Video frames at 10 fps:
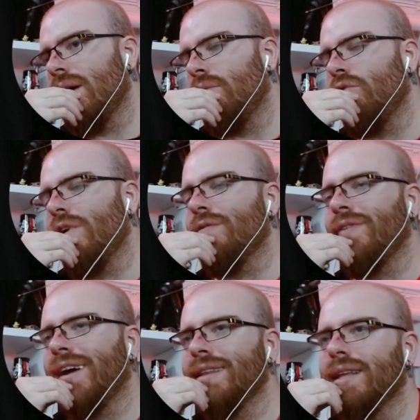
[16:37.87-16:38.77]
Yeah, when you are a
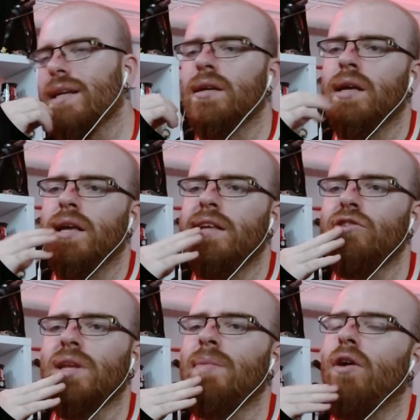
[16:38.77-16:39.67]
father,
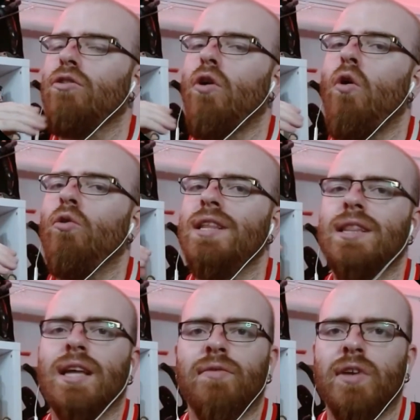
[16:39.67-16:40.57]
it's not about only
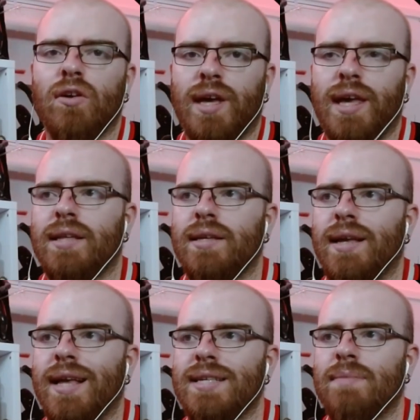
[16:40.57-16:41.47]
loving your kid.
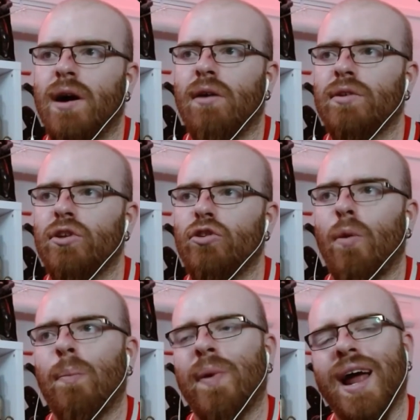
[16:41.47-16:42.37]
It's about
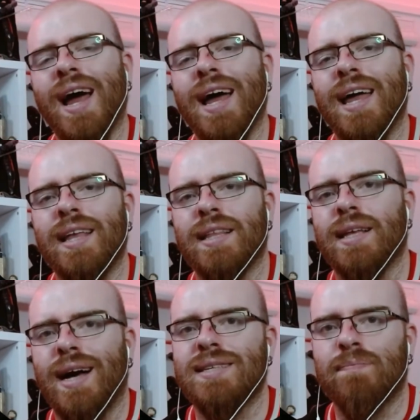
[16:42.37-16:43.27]
your pride
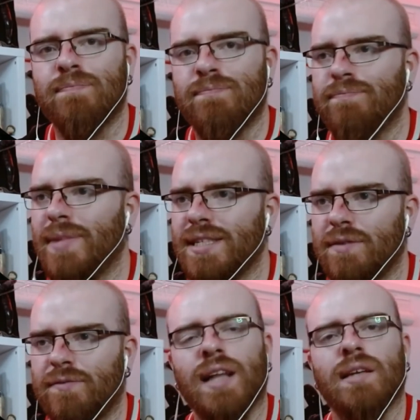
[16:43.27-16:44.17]
as
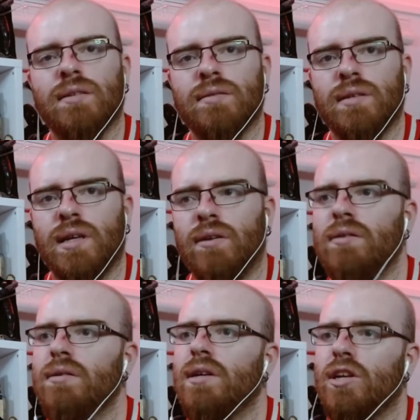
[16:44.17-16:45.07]
a father, you
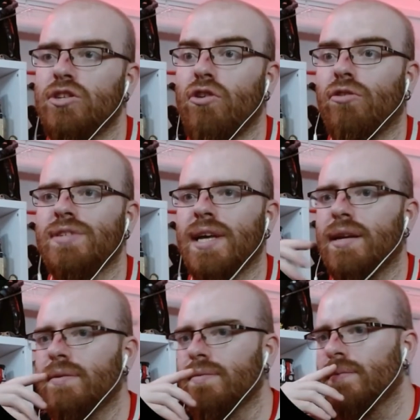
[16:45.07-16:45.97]
know? It's always
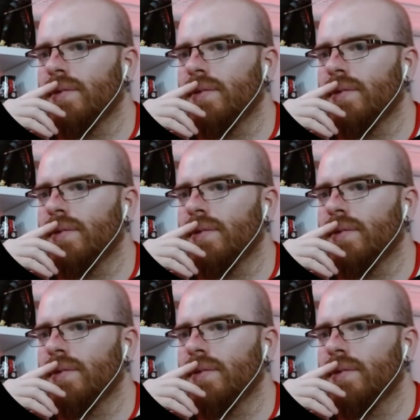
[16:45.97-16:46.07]
there.